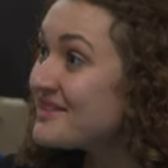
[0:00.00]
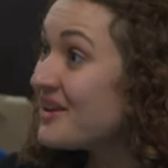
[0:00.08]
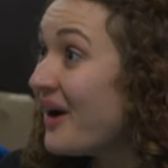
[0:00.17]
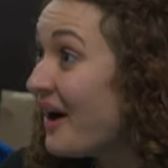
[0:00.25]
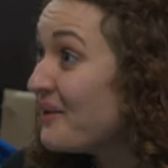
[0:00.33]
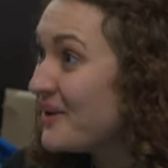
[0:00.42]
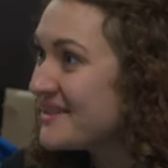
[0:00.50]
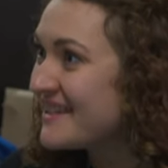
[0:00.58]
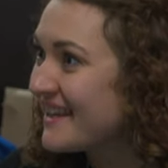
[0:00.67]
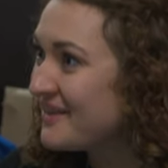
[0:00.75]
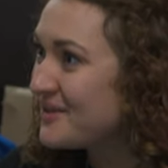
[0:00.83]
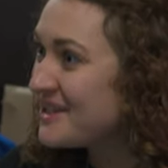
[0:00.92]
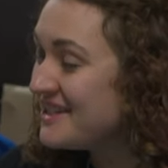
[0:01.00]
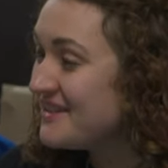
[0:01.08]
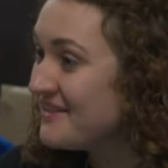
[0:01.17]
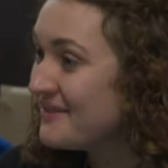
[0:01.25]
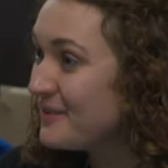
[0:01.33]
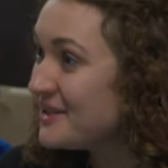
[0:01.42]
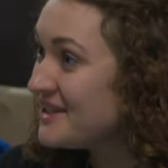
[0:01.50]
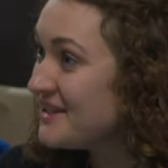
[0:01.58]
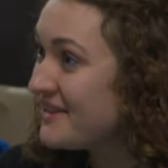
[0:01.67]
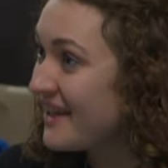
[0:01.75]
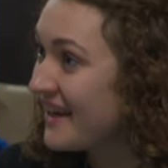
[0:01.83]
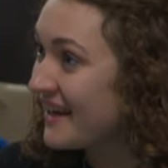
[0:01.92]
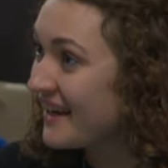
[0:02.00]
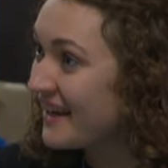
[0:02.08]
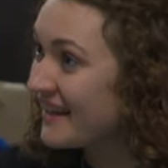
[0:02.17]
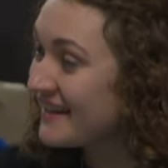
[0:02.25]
So how was it? What did you think?